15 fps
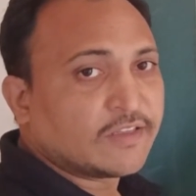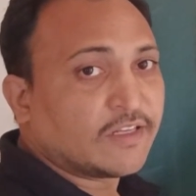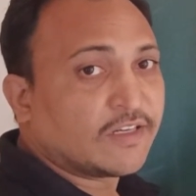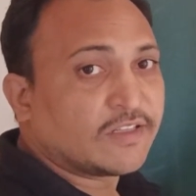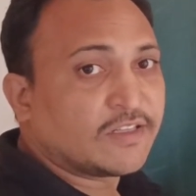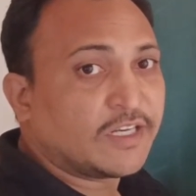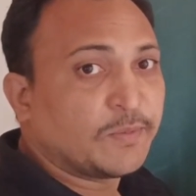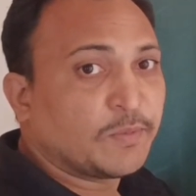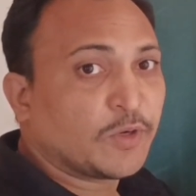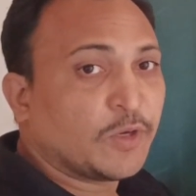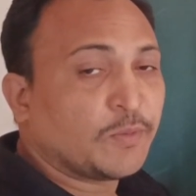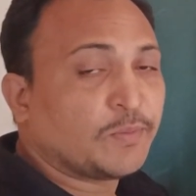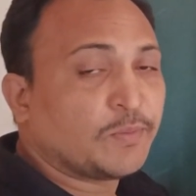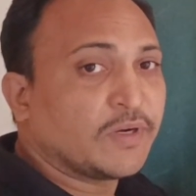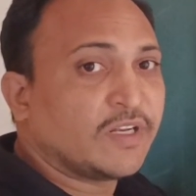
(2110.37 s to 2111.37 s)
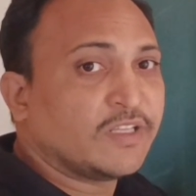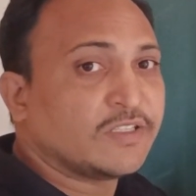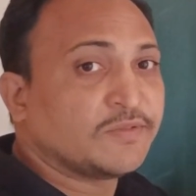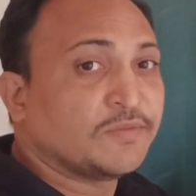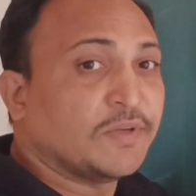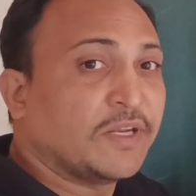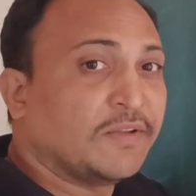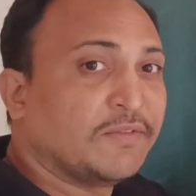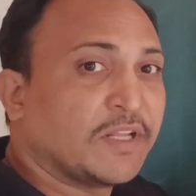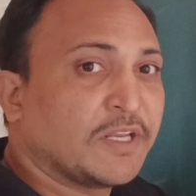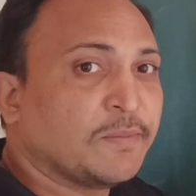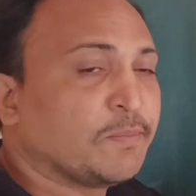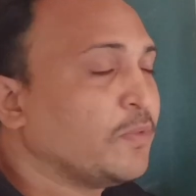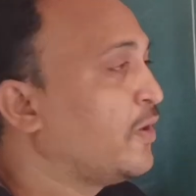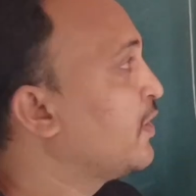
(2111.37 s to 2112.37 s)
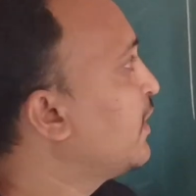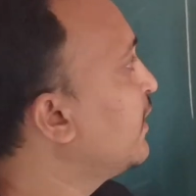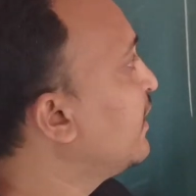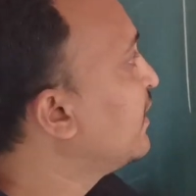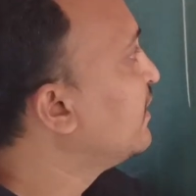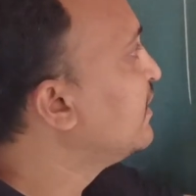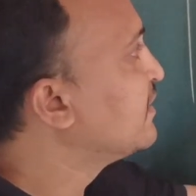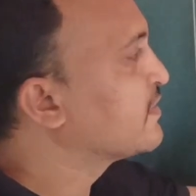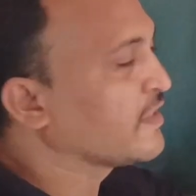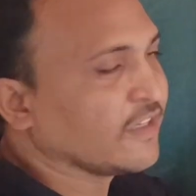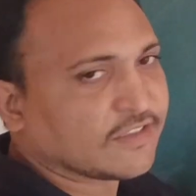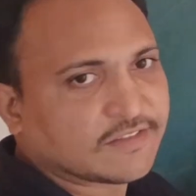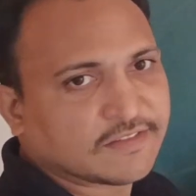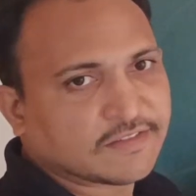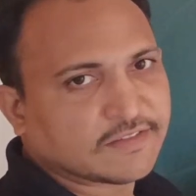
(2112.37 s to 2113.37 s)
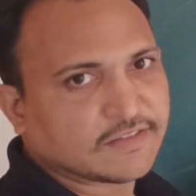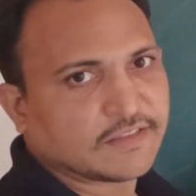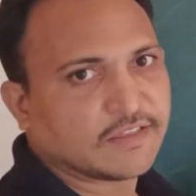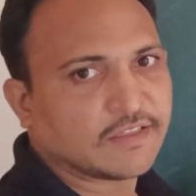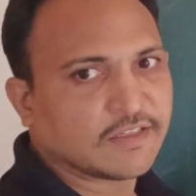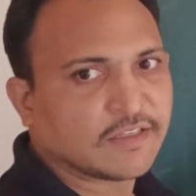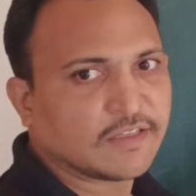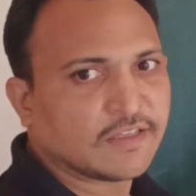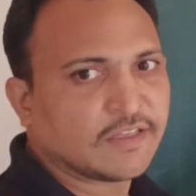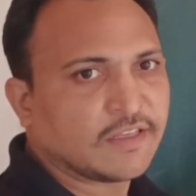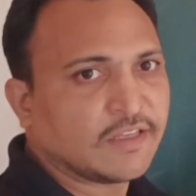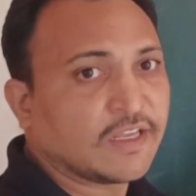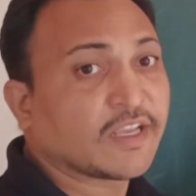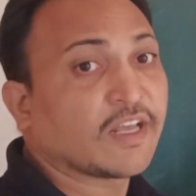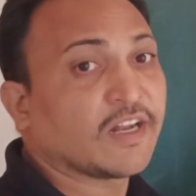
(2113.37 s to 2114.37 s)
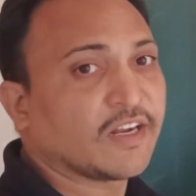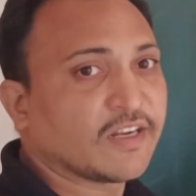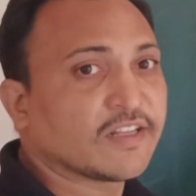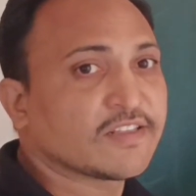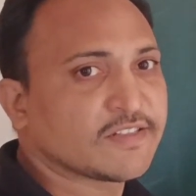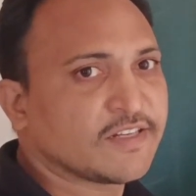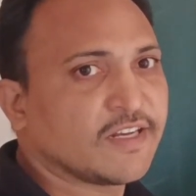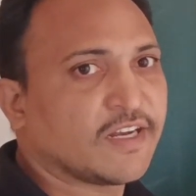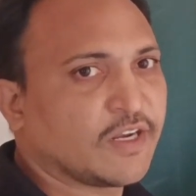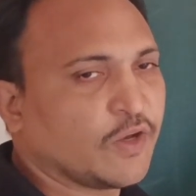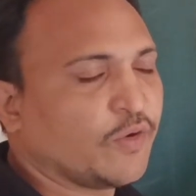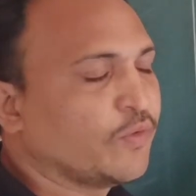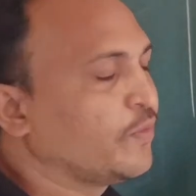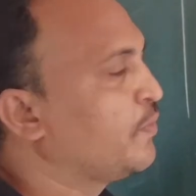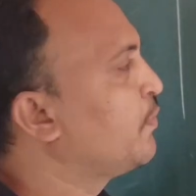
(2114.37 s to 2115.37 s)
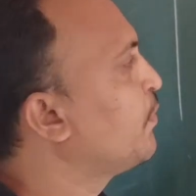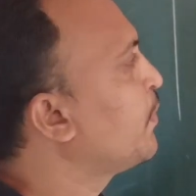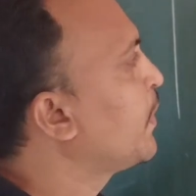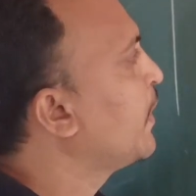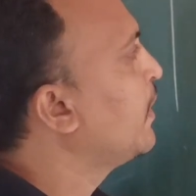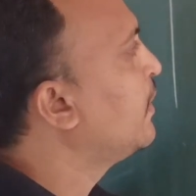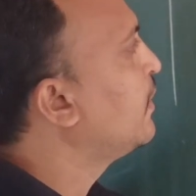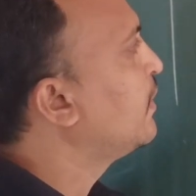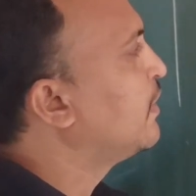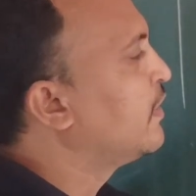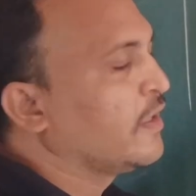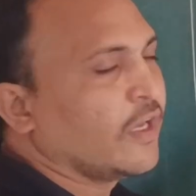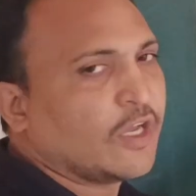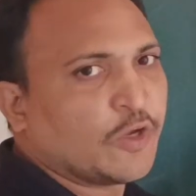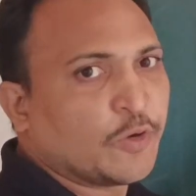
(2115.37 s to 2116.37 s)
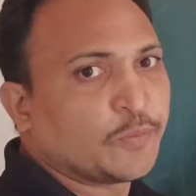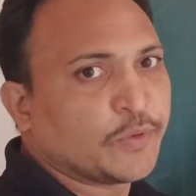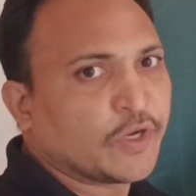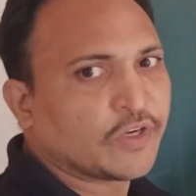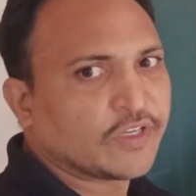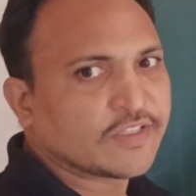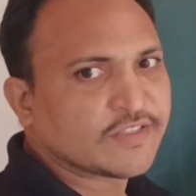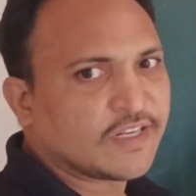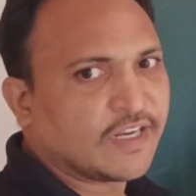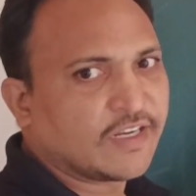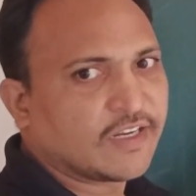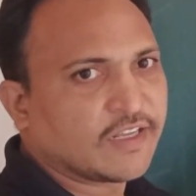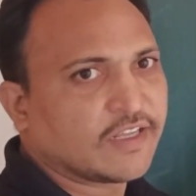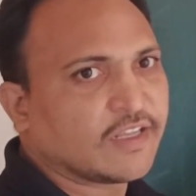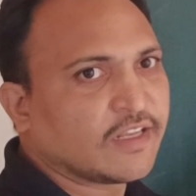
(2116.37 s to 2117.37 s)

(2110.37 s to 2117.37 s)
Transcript: the three properties very important in this case. You can understand now. I hope you understand.